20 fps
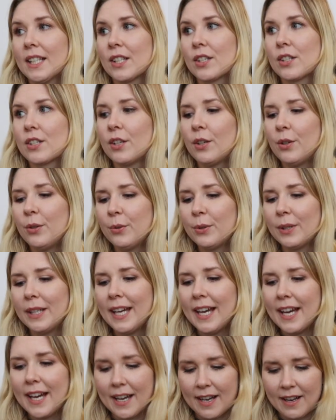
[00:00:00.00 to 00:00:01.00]
So
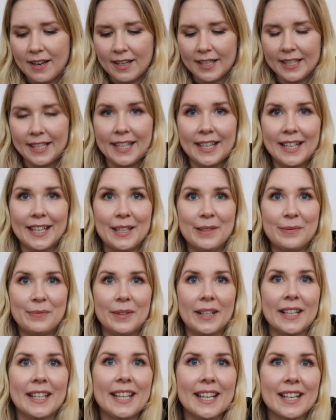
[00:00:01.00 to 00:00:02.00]
yeah,
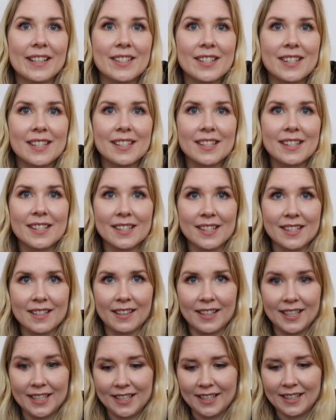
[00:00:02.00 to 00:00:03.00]
I guess this is
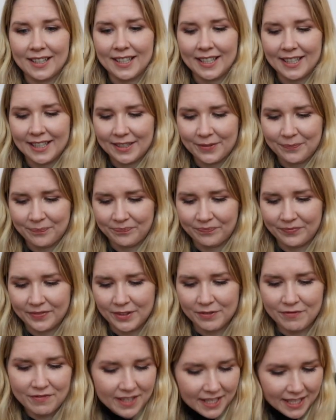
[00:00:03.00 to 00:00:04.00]
kind of like
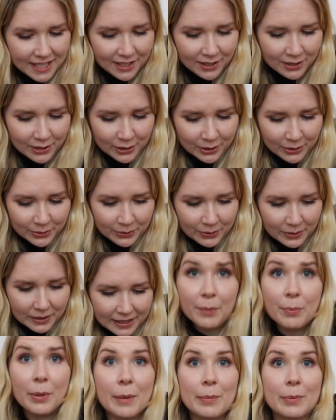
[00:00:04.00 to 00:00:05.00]
the video.
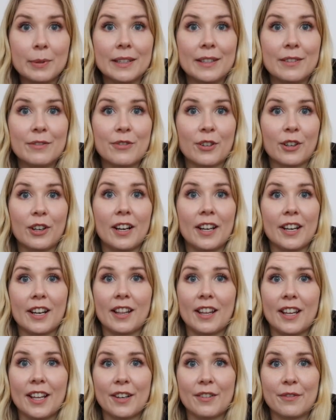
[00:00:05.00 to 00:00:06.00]
I probably forgot a
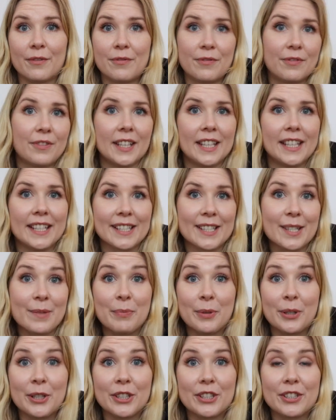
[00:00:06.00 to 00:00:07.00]
lot of things,
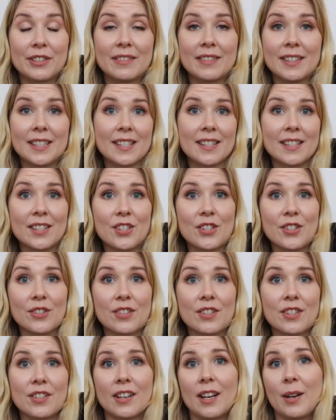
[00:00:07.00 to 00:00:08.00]
but this is
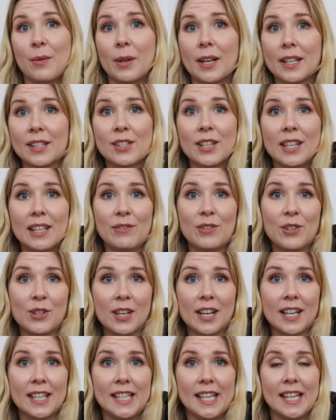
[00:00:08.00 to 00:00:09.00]
just, I wanted to give you
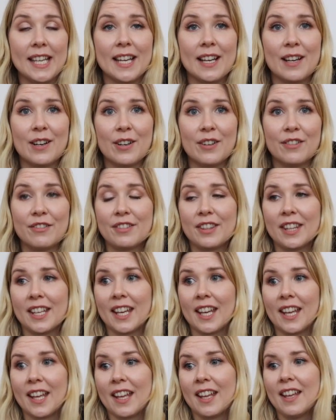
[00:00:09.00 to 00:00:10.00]
an idea of
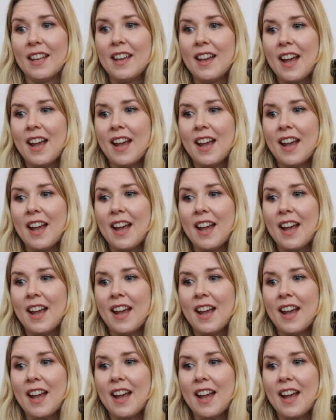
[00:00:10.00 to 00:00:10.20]
the